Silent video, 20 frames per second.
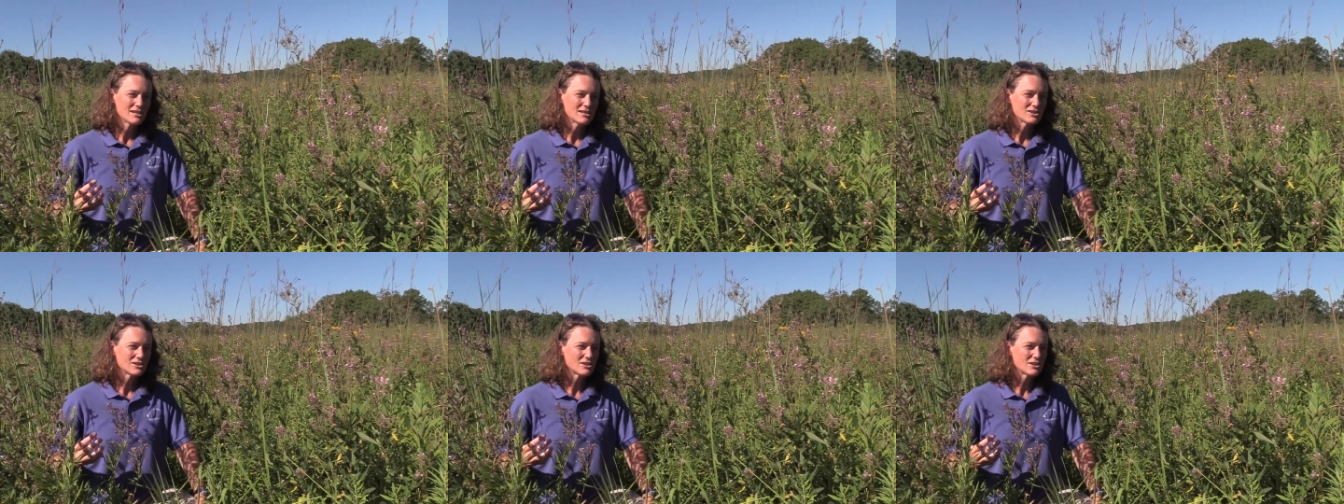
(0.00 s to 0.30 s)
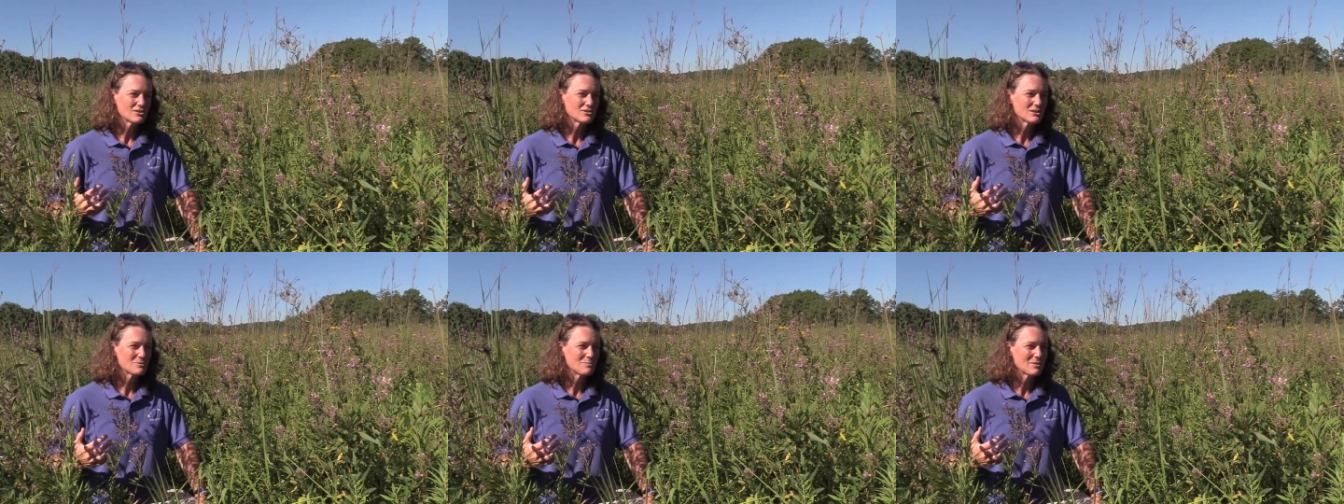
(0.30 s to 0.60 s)

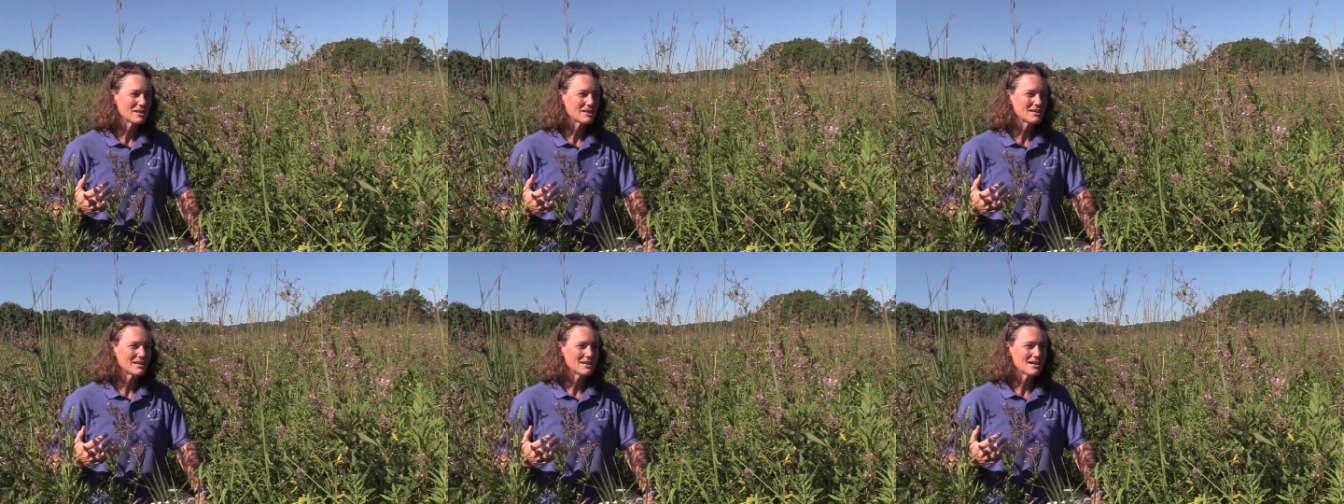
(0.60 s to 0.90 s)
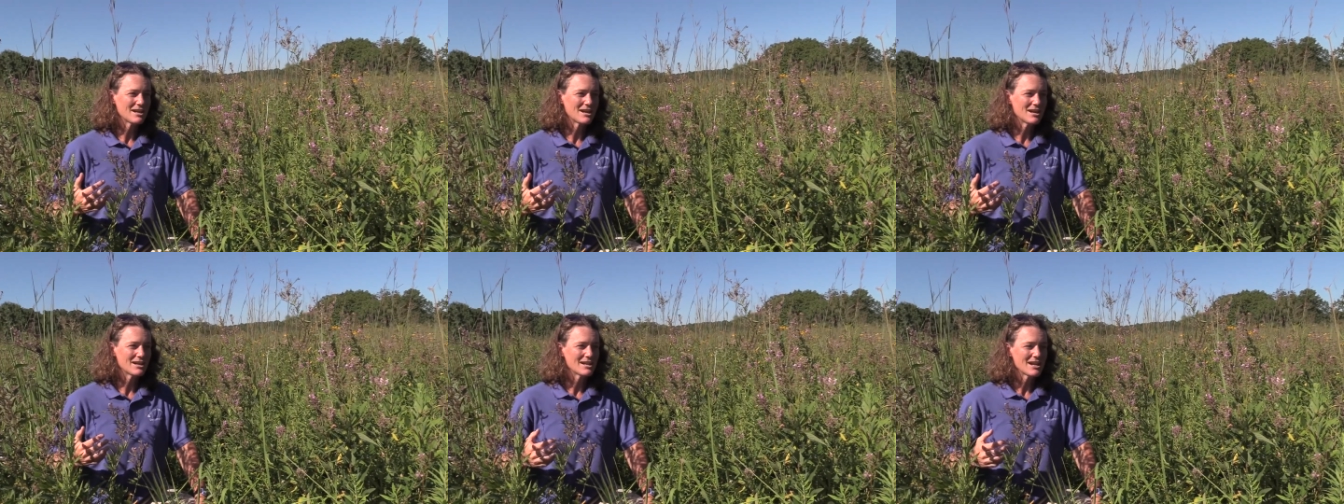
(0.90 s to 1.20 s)
So depending
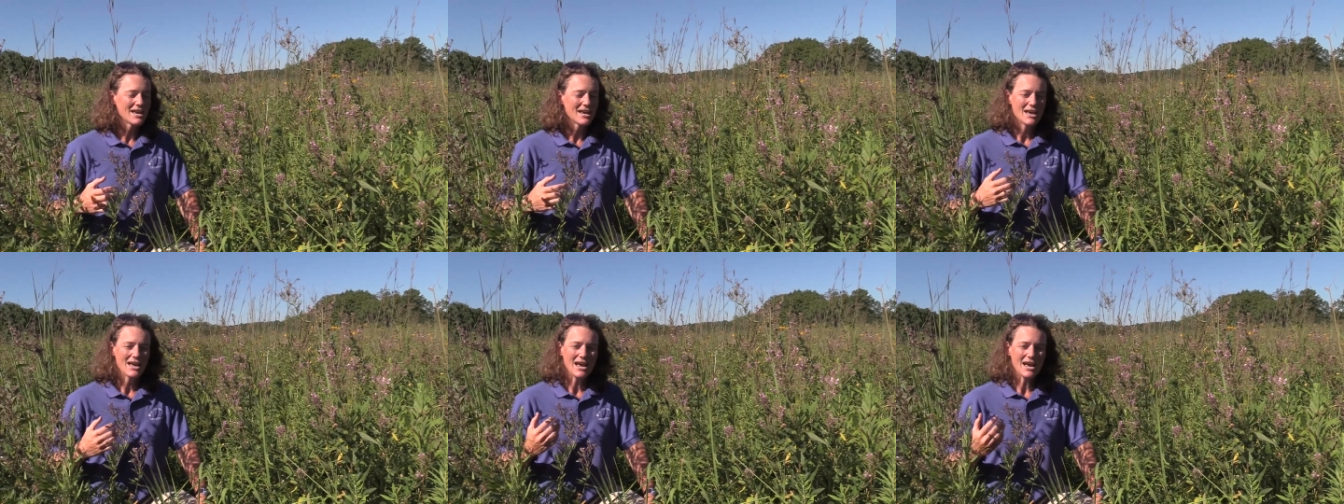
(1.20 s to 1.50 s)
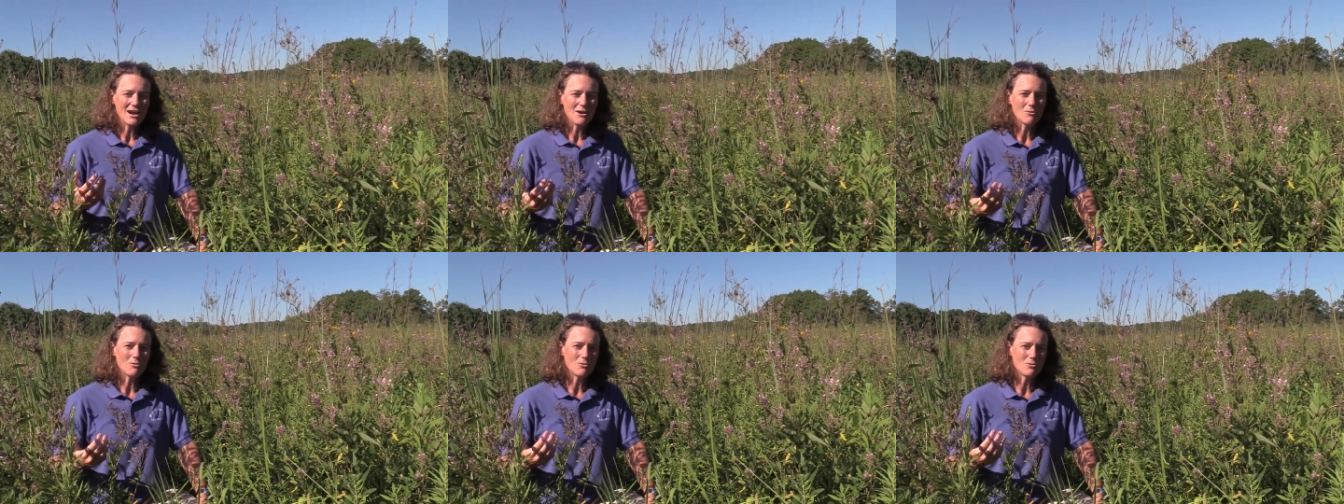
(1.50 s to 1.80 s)
on
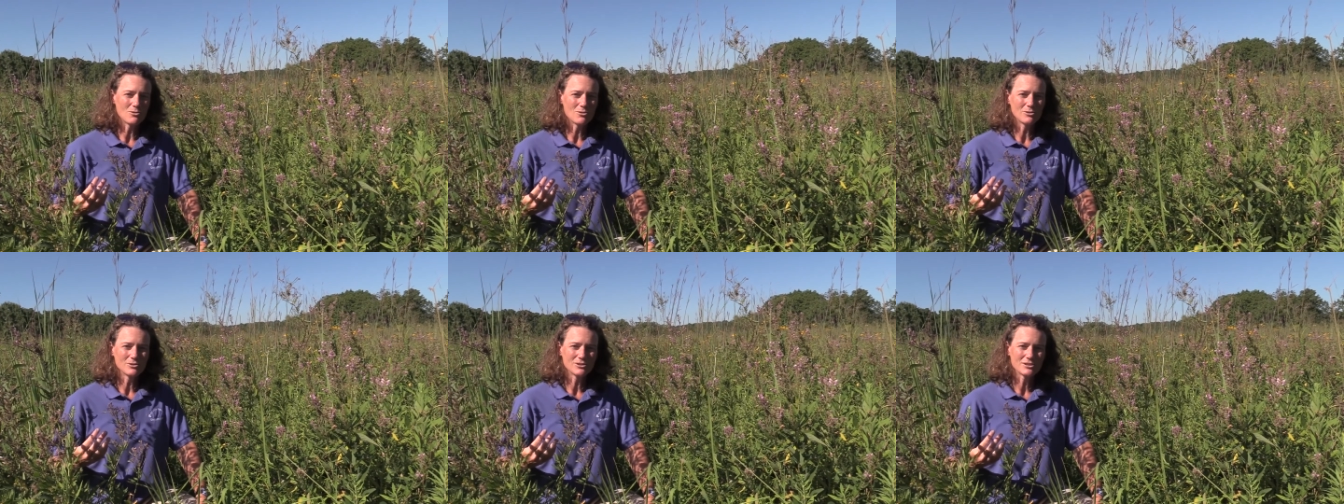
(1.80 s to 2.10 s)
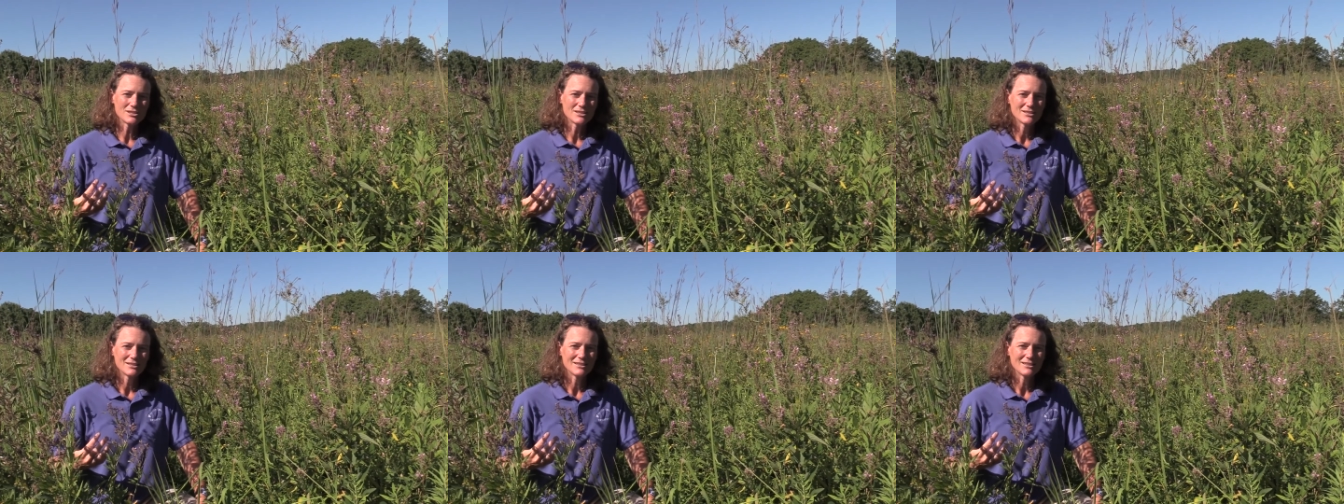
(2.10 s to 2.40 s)
how
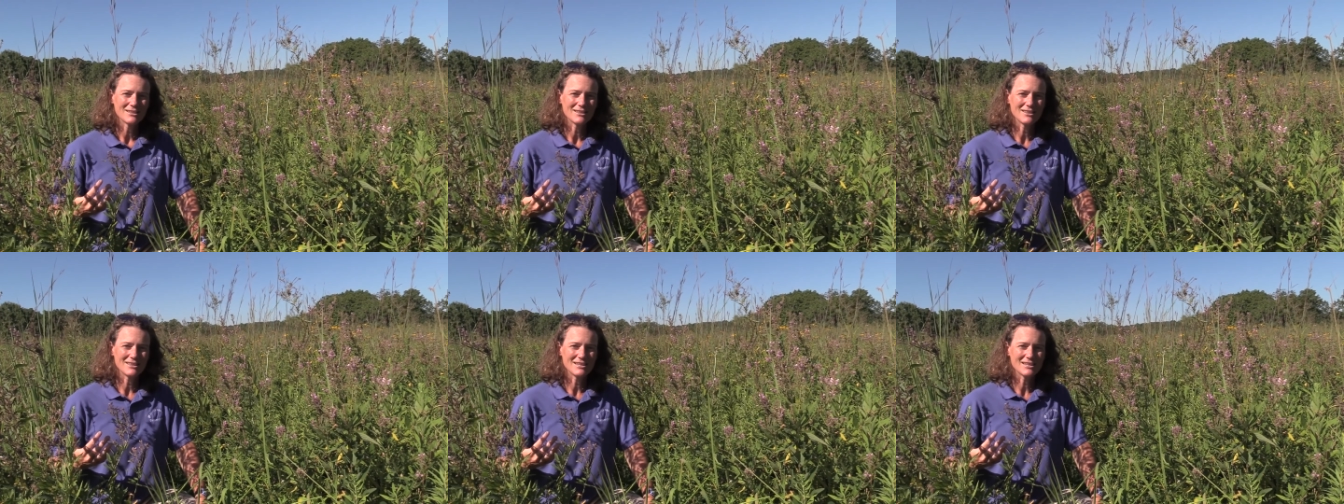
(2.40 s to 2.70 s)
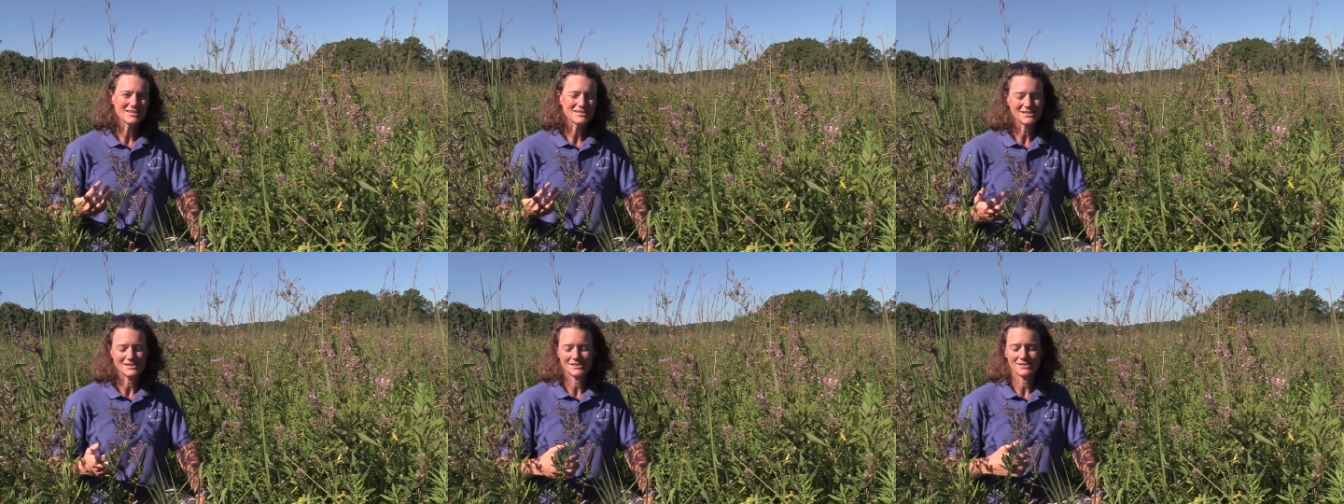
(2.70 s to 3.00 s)
old
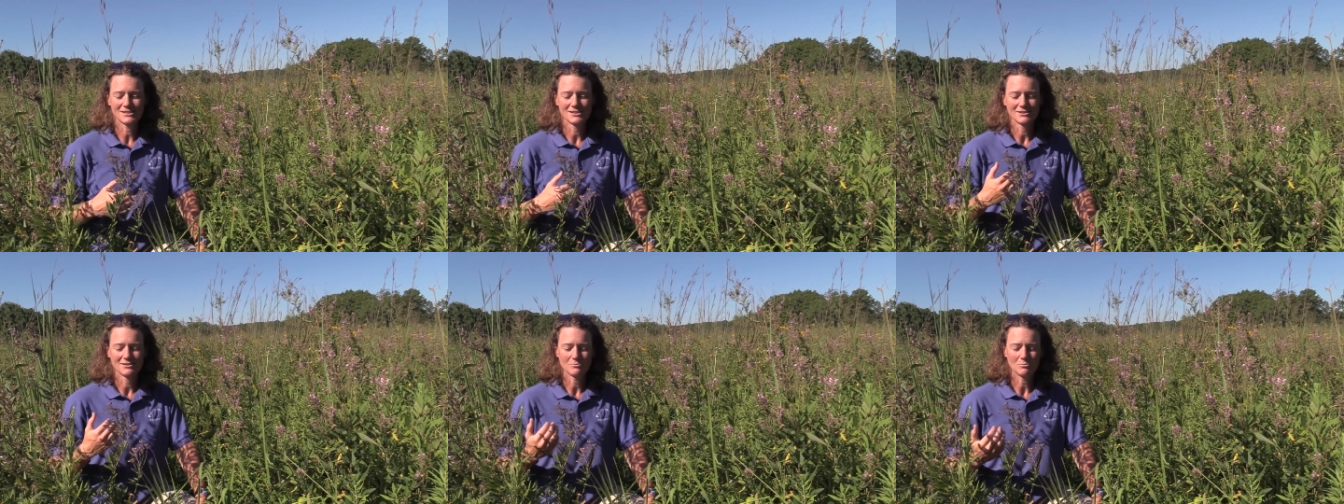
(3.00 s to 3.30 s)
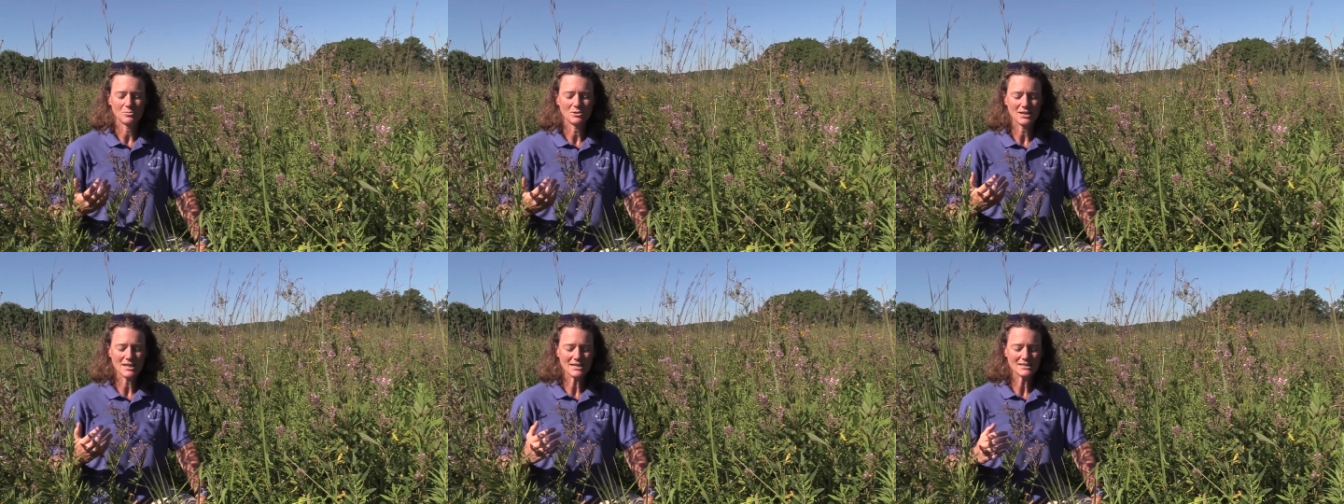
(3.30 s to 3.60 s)
this
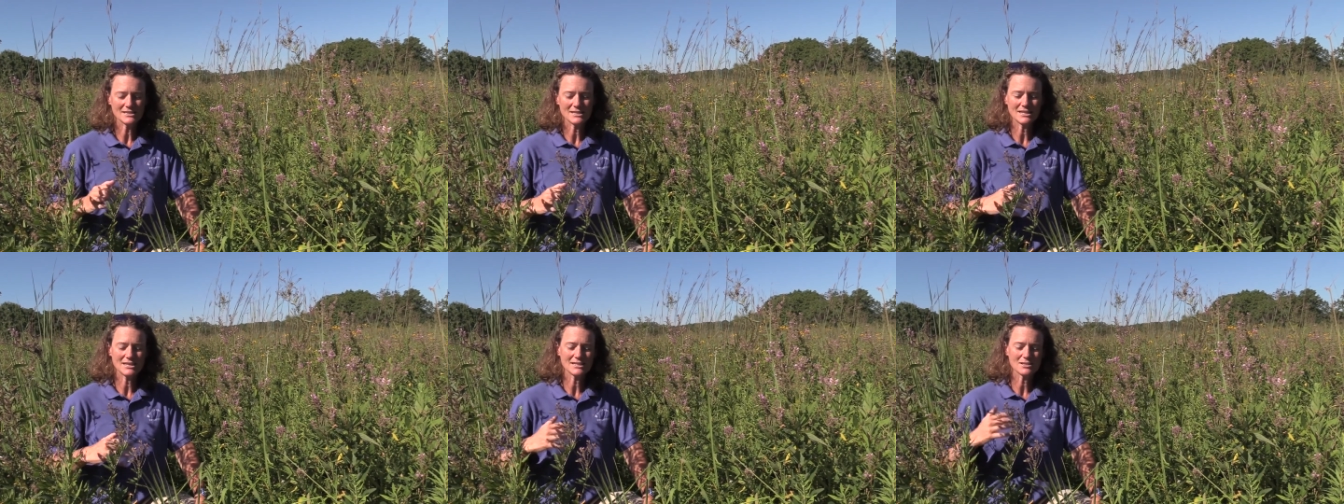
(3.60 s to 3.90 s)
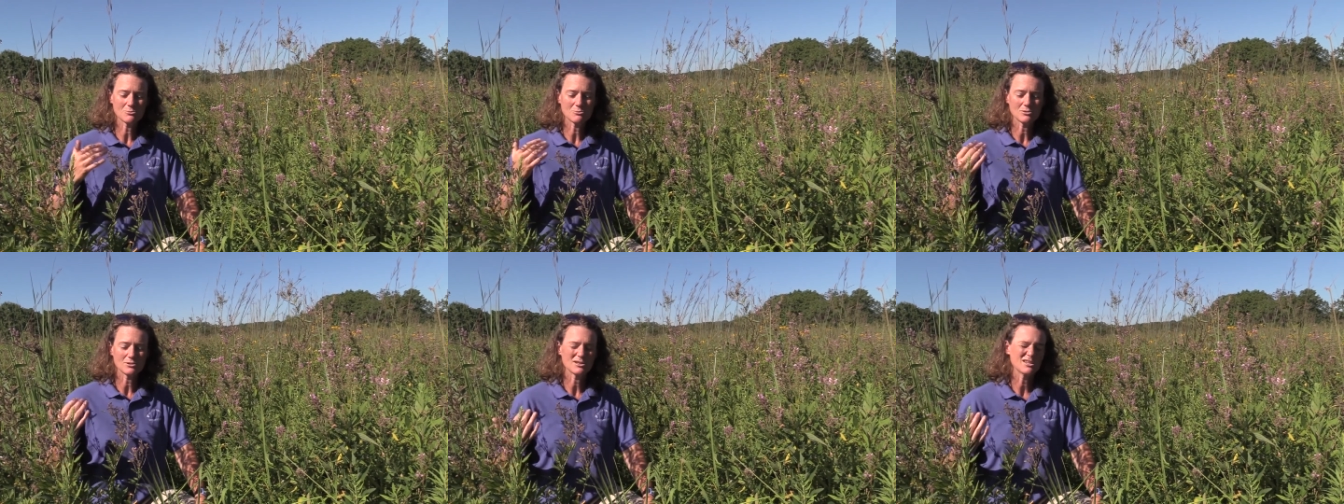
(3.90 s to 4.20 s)
plant
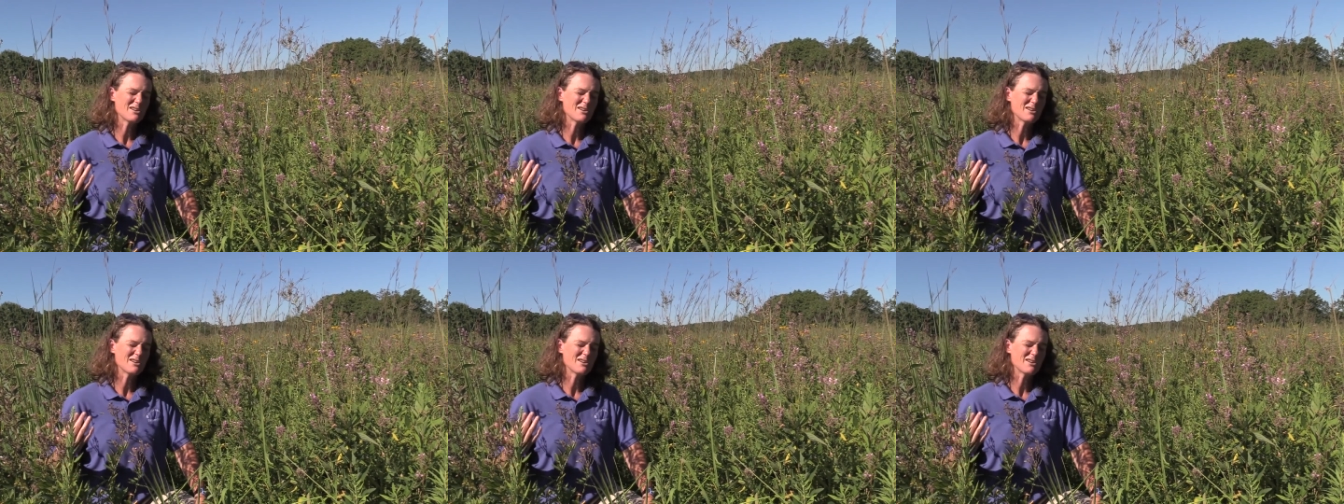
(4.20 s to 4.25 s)
is, well,